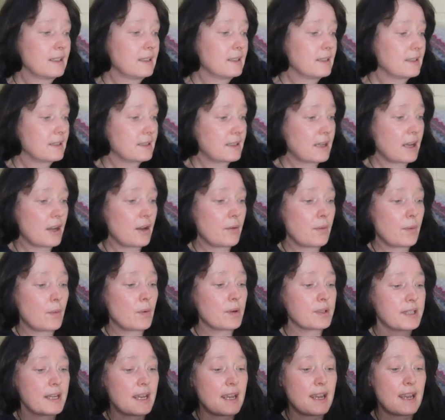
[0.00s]
So
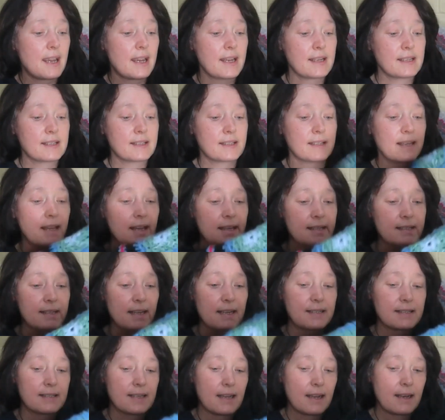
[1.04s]
what it is
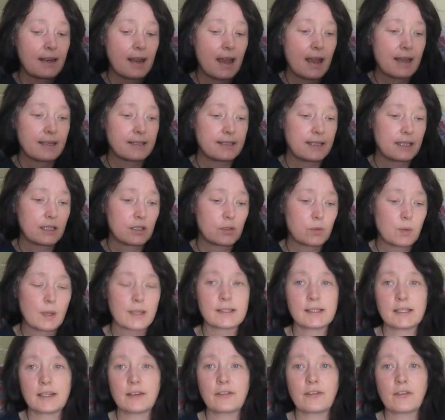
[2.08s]
it's an Attic
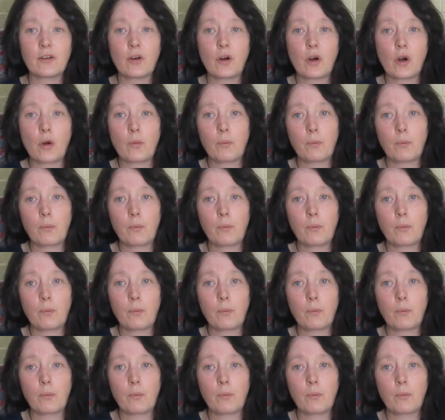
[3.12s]
24